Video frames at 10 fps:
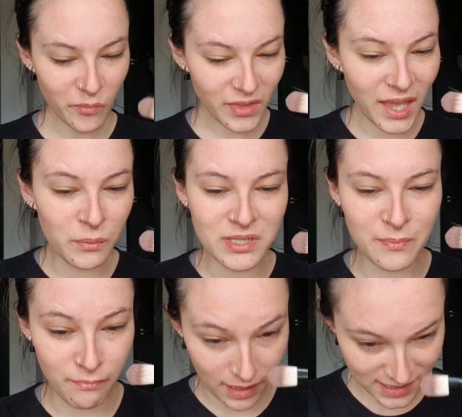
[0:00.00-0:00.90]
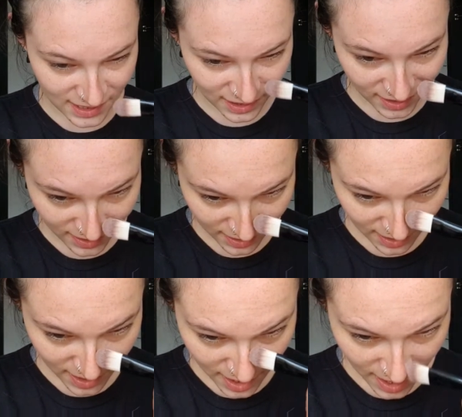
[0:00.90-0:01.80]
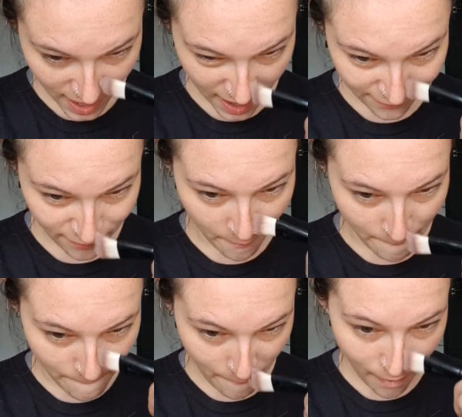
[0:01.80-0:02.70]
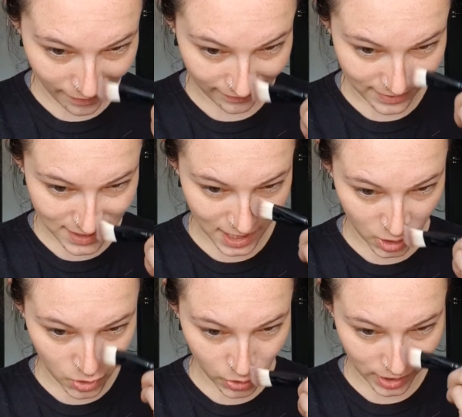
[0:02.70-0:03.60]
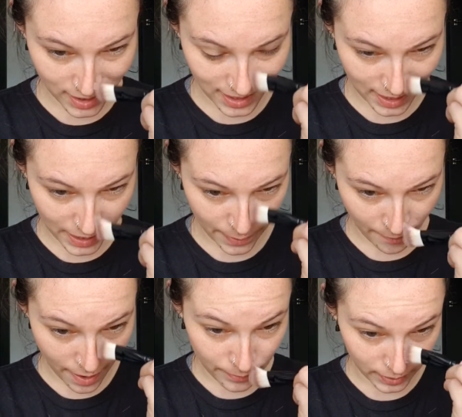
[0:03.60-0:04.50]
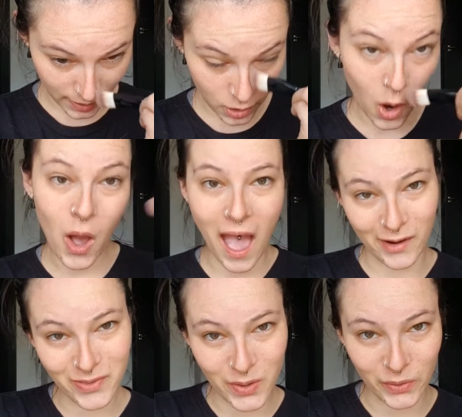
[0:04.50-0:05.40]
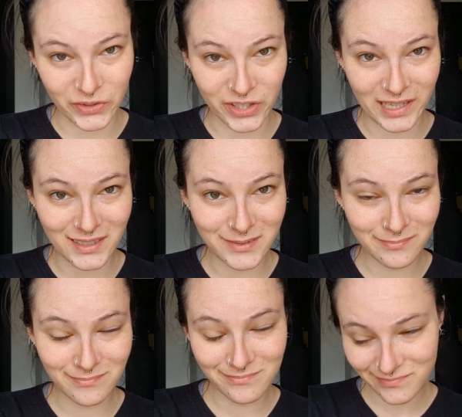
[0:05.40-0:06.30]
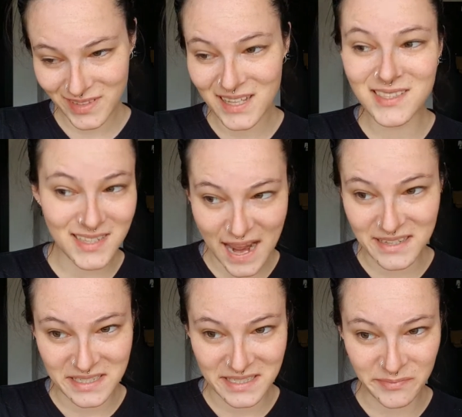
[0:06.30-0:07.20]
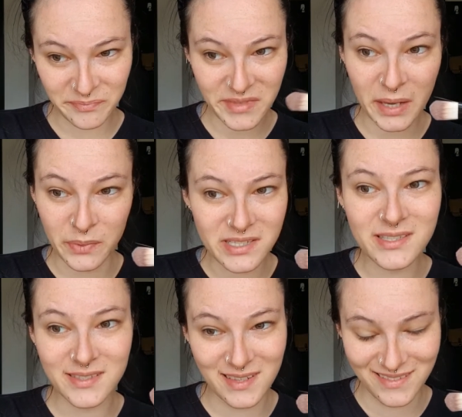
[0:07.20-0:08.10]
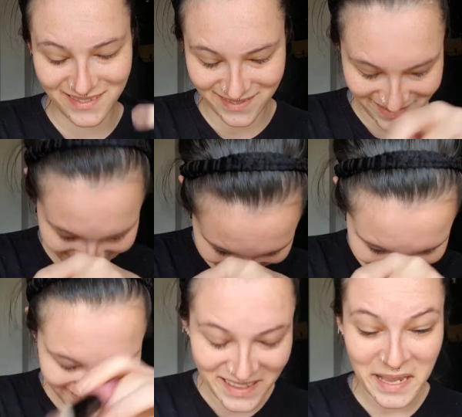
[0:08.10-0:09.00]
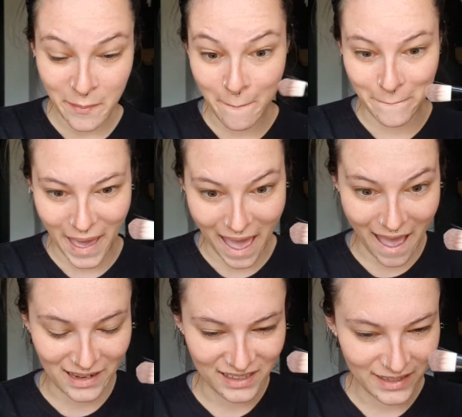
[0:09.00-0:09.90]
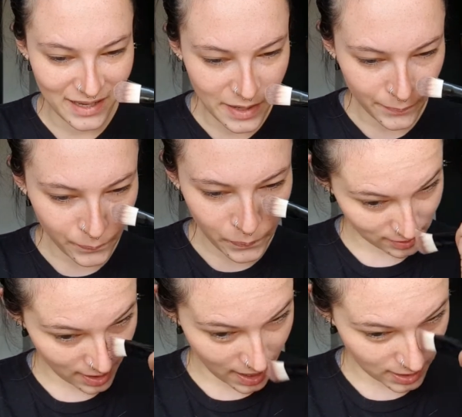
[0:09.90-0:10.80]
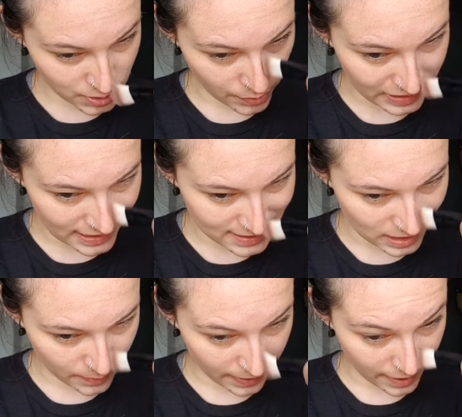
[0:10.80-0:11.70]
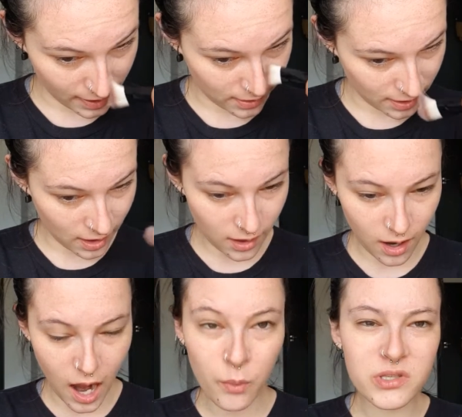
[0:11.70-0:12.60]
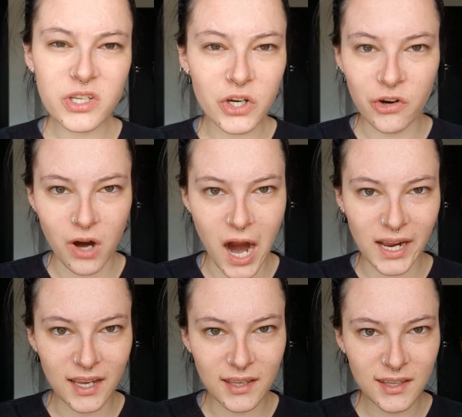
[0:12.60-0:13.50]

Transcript: It was messy. And for months they couldn't get my blood out of the concrete. It stained it. It was bad. And so I went to the sick bay. I wasn't crying.